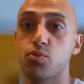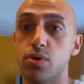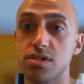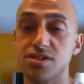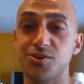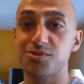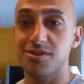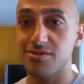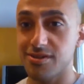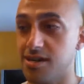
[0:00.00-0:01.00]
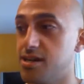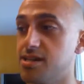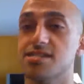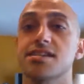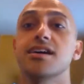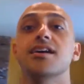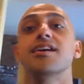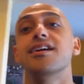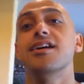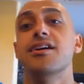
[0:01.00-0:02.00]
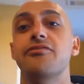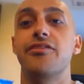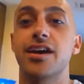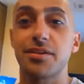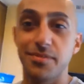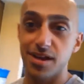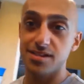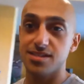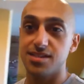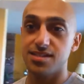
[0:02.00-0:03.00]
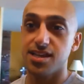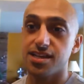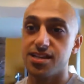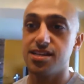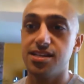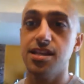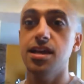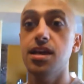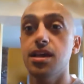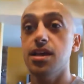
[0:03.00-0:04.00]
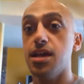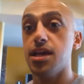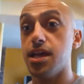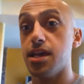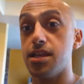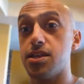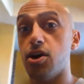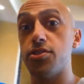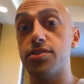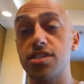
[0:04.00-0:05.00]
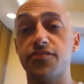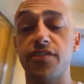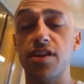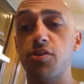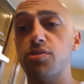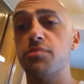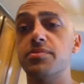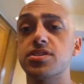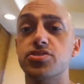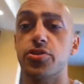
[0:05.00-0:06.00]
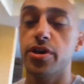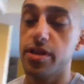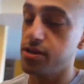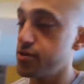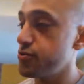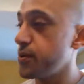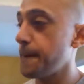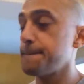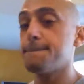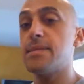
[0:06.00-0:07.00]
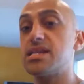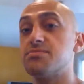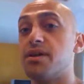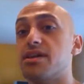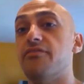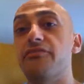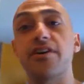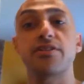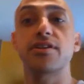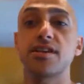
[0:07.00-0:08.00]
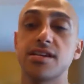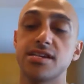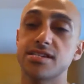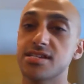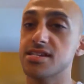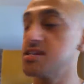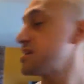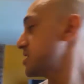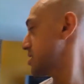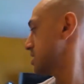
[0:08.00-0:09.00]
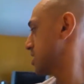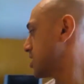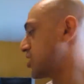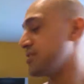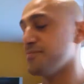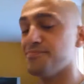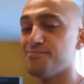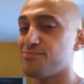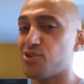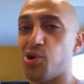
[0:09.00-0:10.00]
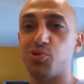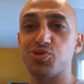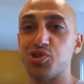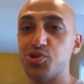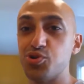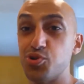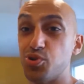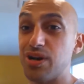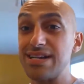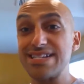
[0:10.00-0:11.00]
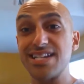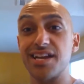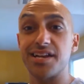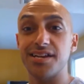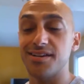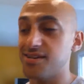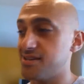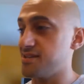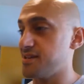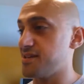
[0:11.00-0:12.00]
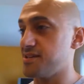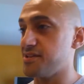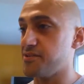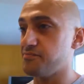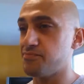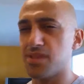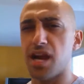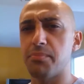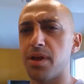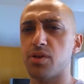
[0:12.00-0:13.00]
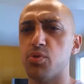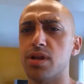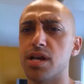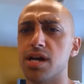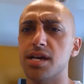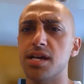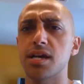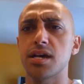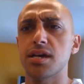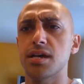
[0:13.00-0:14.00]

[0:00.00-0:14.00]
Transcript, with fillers: What's going on guys? Fatty Mancy checking in and on this video what I'm going to show you how to do is make a very easy um, go-to shake that, um, that I make when I